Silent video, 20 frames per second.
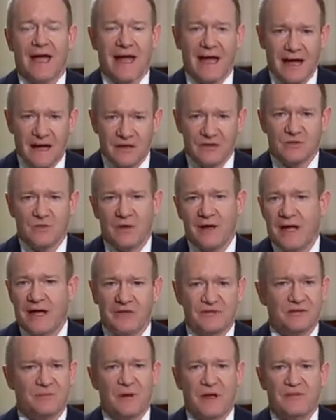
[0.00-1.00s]
As we
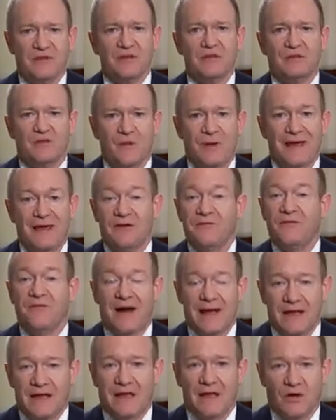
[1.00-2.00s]
have spent this week
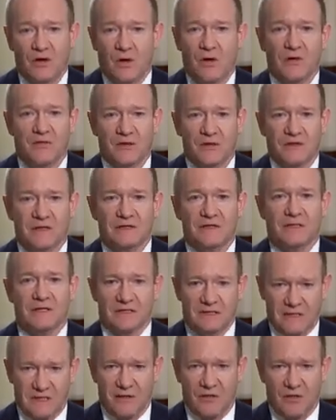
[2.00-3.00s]
fighting over this
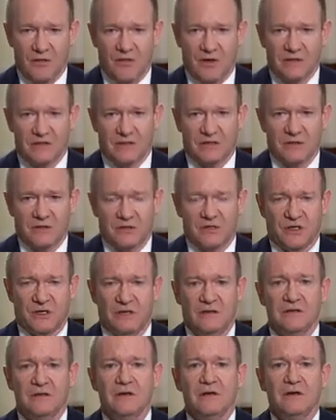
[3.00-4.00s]
continuing
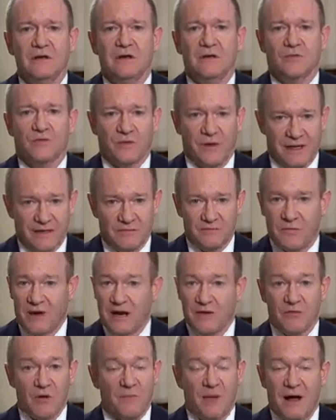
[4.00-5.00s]
resolution, written
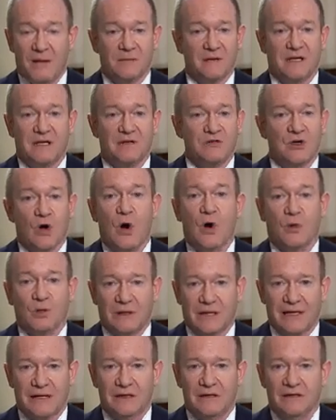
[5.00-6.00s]
by Republicans
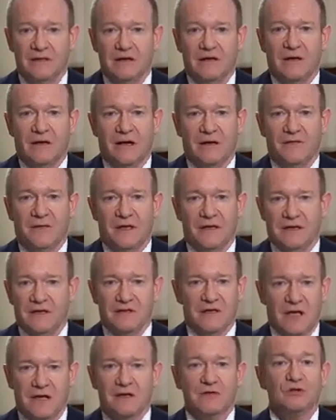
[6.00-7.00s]
only, that
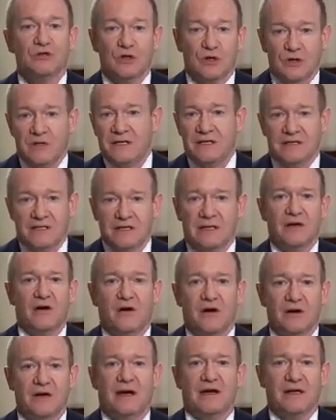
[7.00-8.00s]
is a dirty
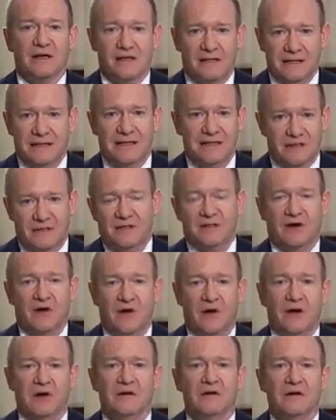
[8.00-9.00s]
CR, not a clean
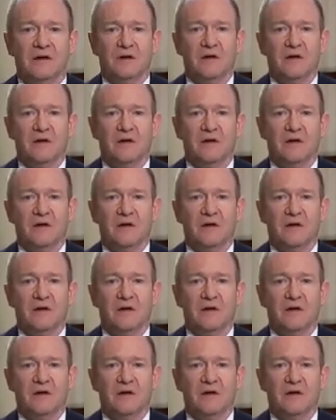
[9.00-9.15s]
CR,